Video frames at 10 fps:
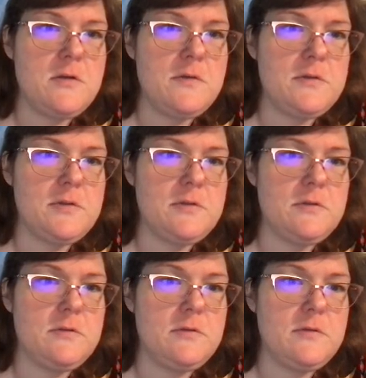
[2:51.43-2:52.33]
1,
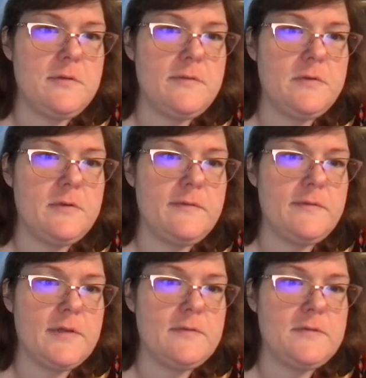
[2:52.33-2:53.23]
2, 3, 4,
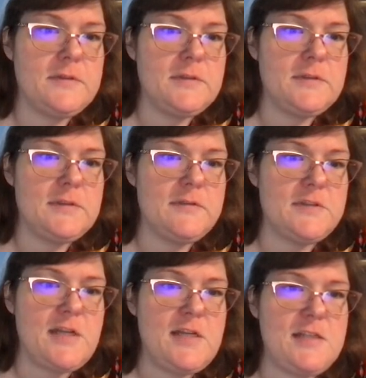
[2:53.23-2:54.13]
5, 6, 7.
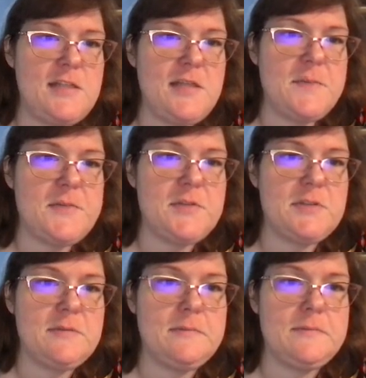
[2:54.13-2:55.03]
There's 8
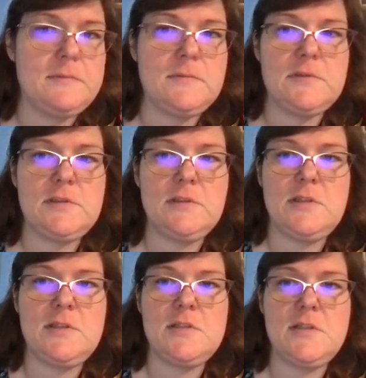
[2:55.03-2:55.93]
tips. So
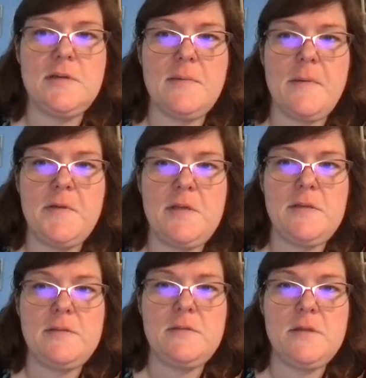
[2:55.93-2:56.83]
let's how
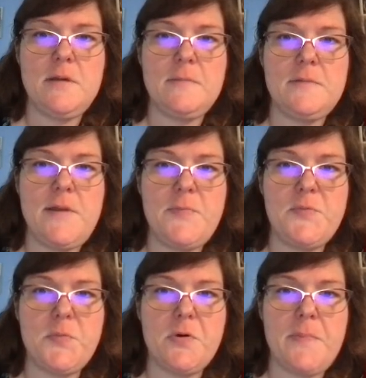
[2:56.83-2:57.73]
many tips
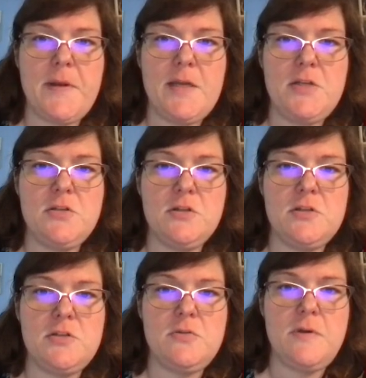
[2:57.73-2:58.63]
per page?
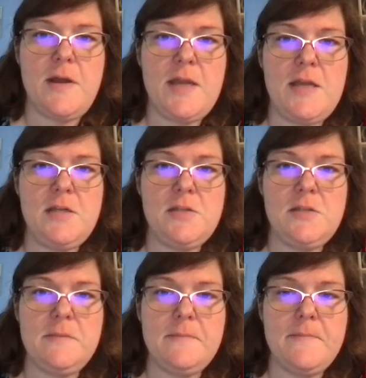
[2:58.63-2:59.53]
Let's do
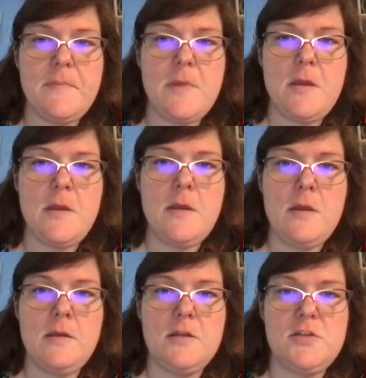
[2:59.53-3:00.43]
8.
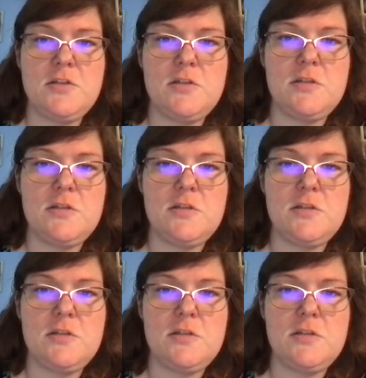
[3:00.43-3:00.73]
Let's just